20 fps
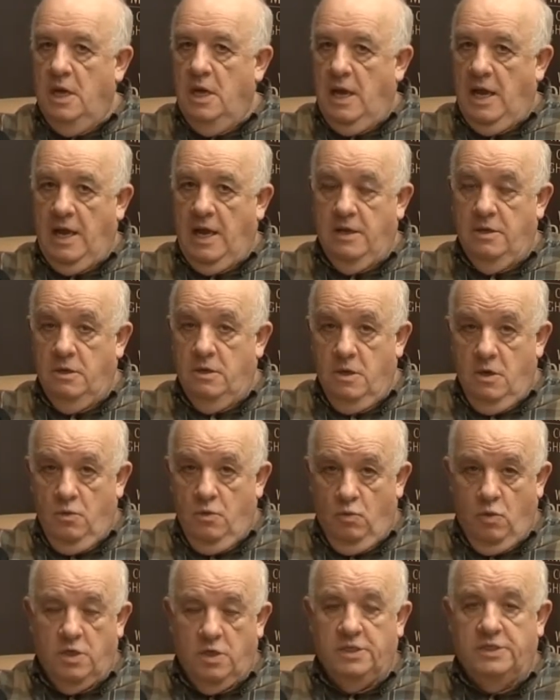And
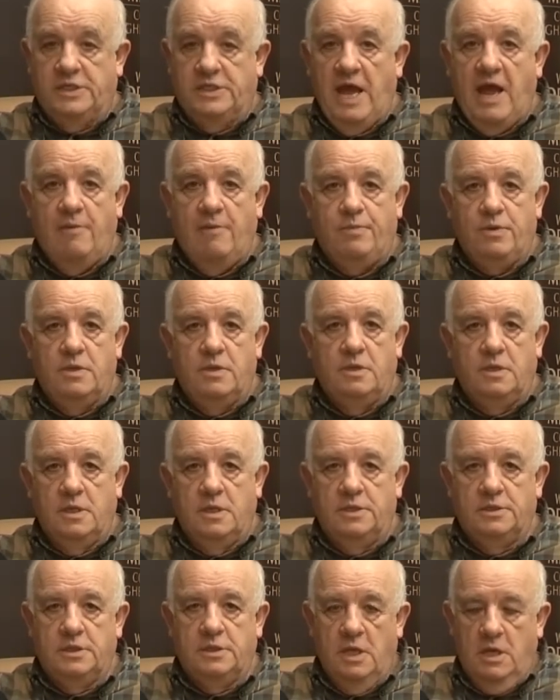what has happened
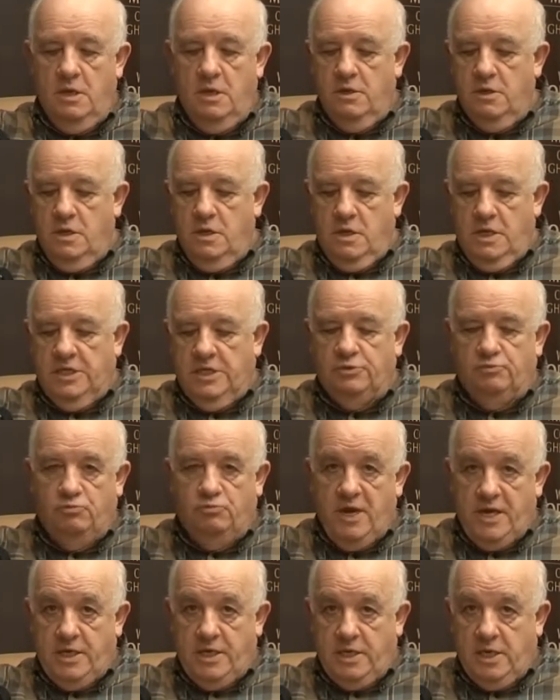is that there's
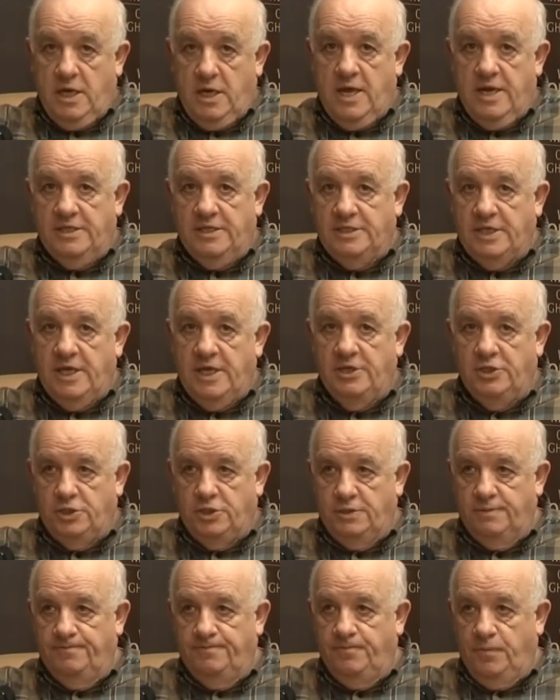
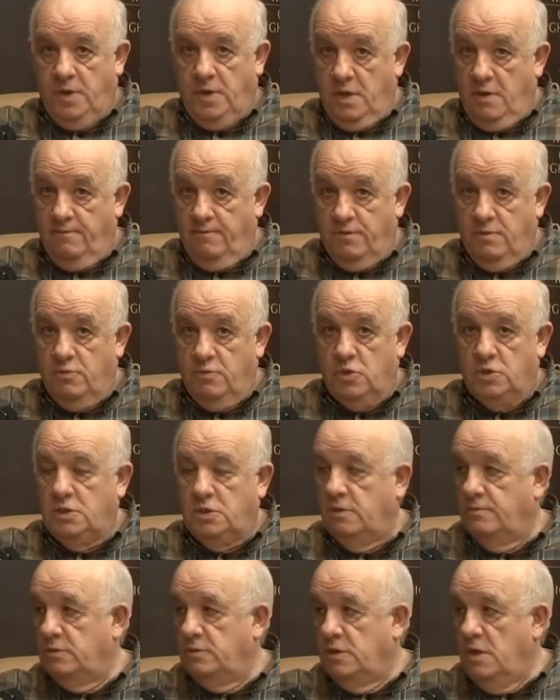radicalization of the
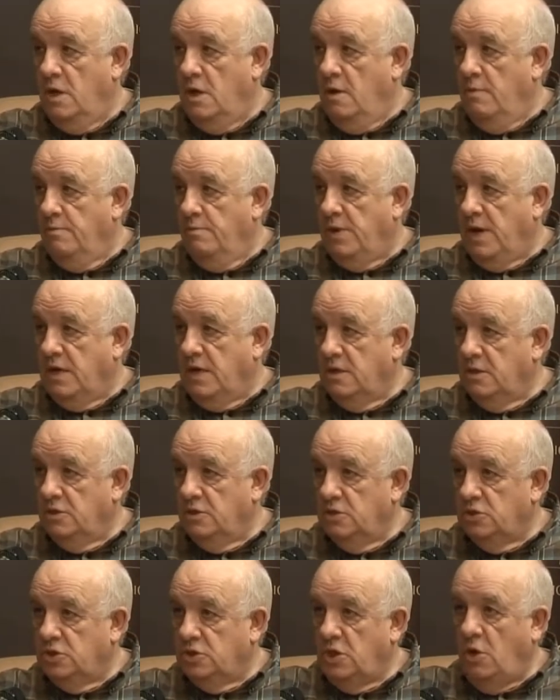Muslims, but
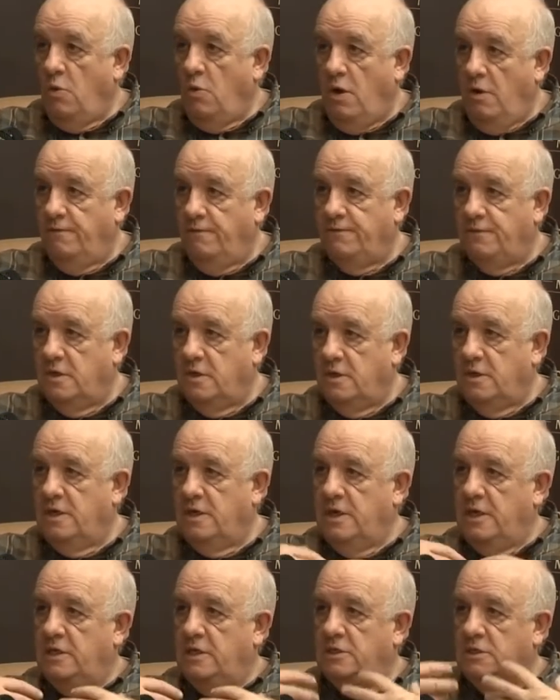so often
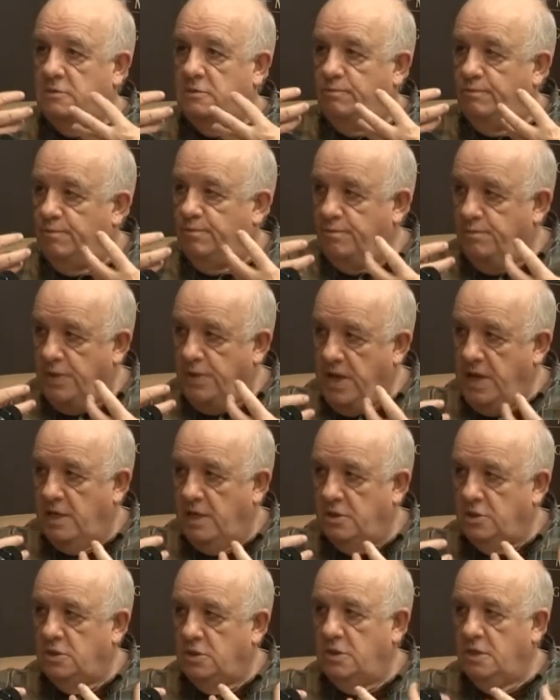it's
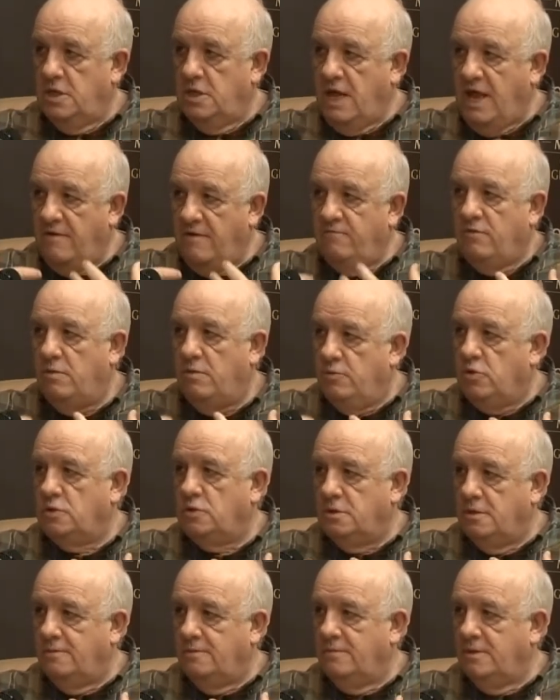pitched that every
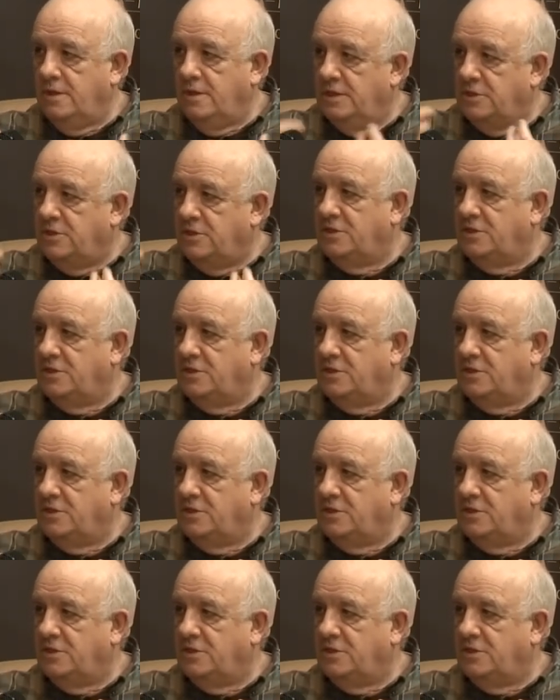Muslim is the